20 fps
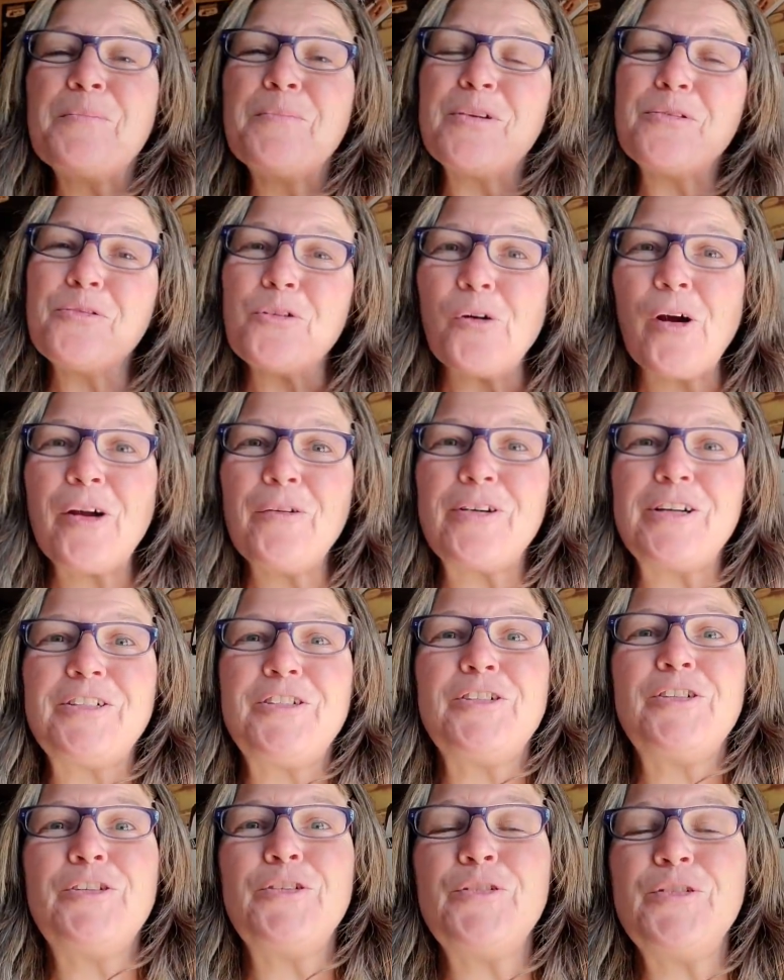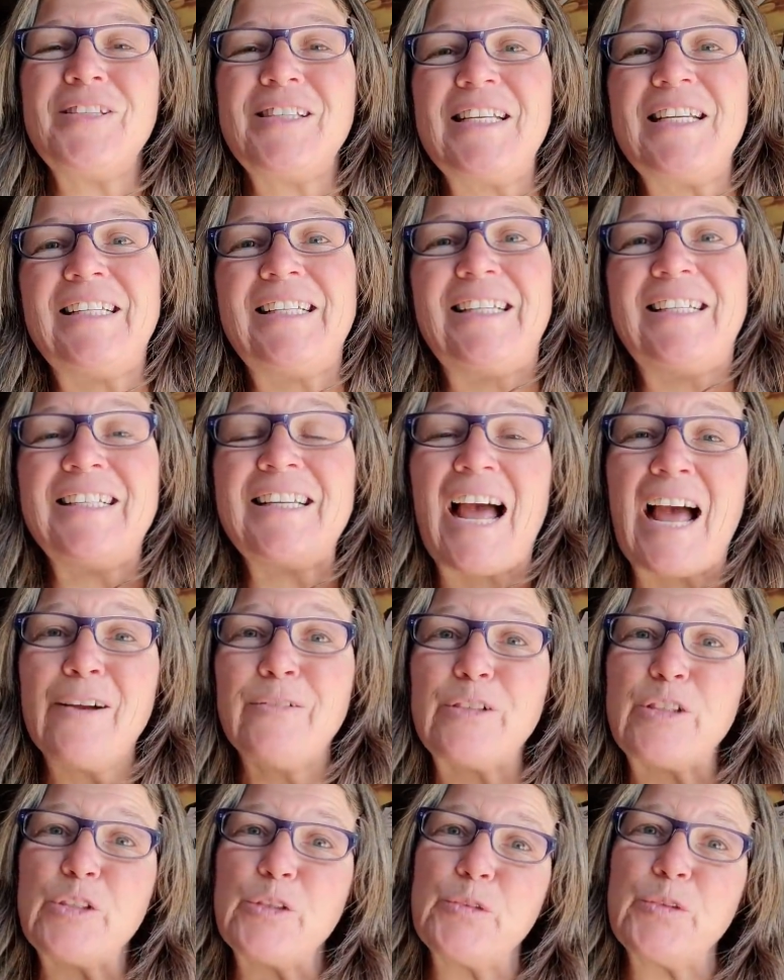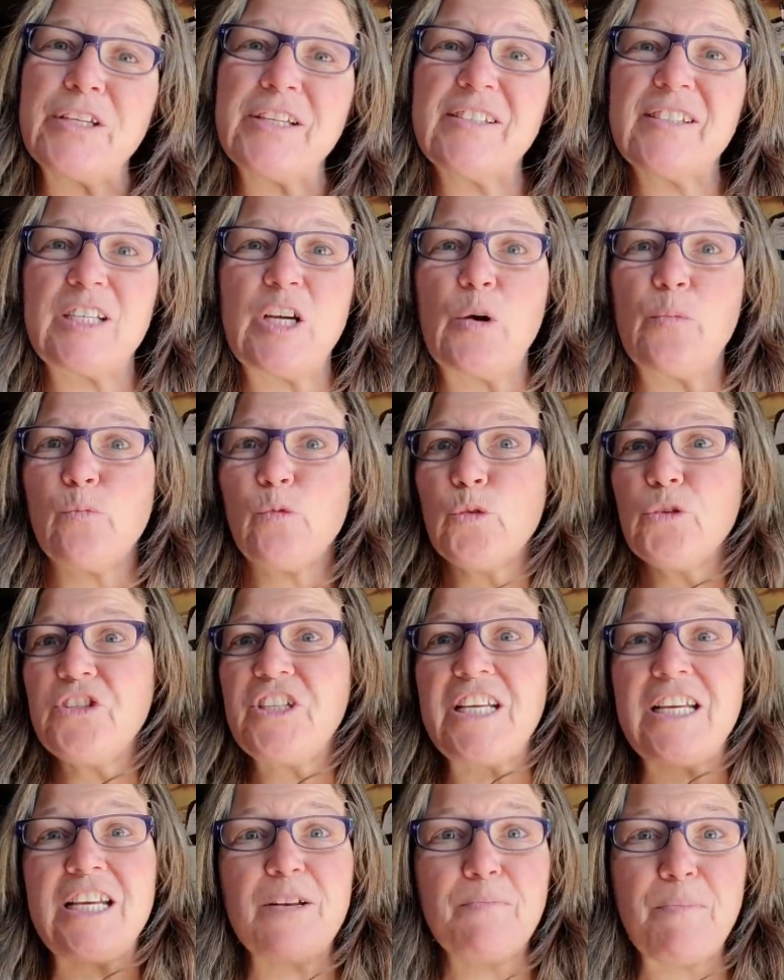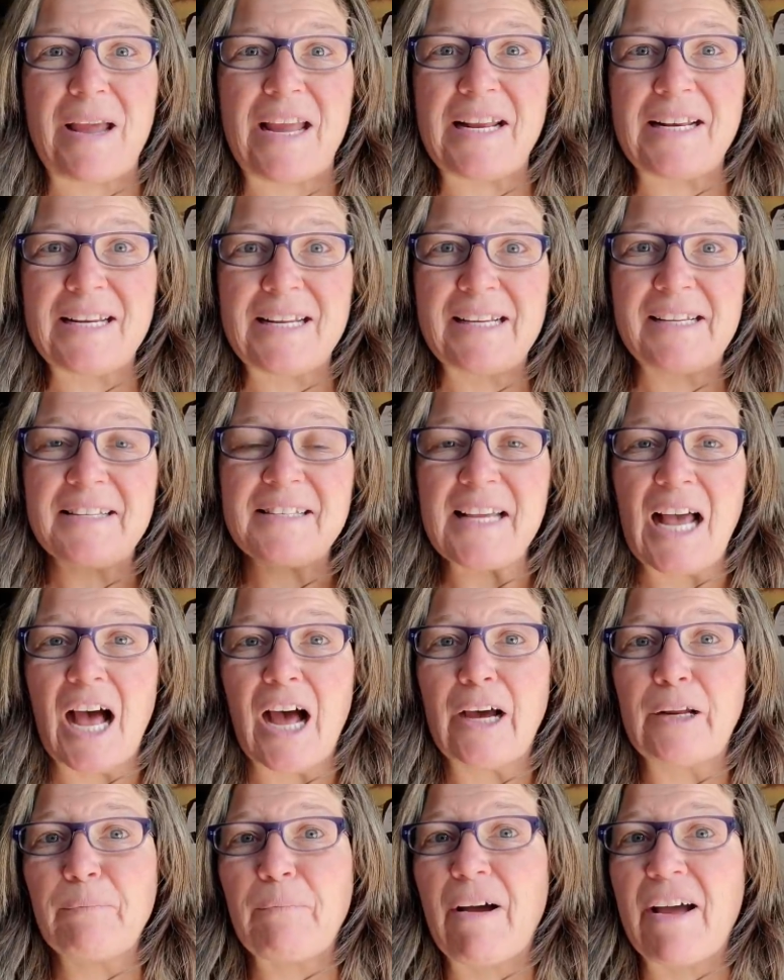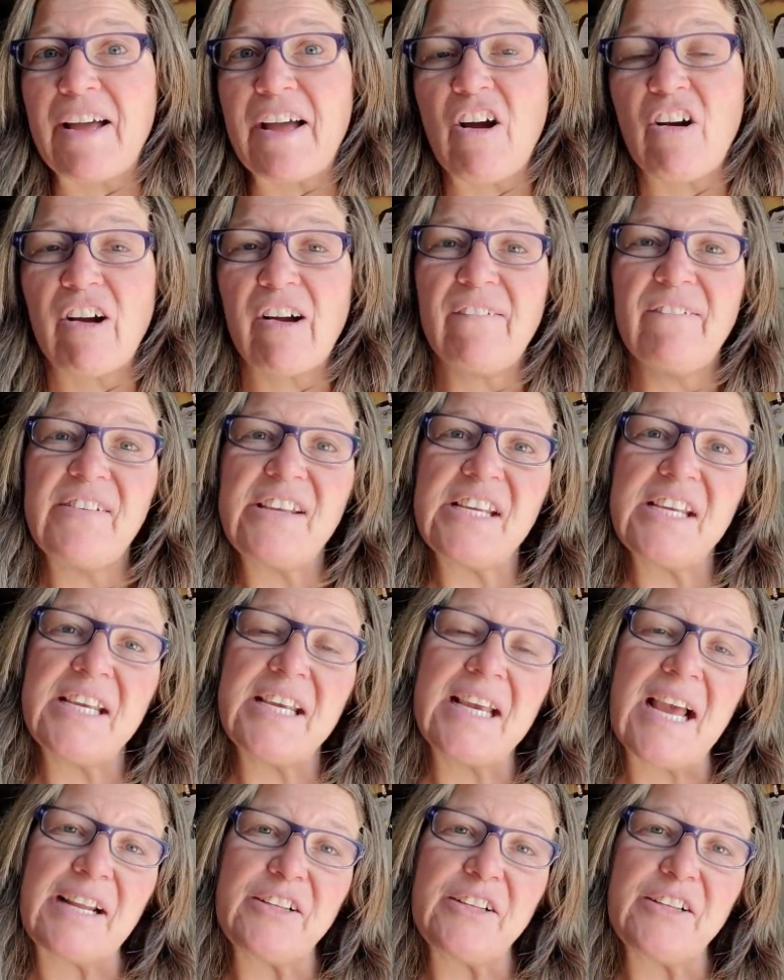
Before I went to New Zealand, I was doing some routine maintenance on my R V.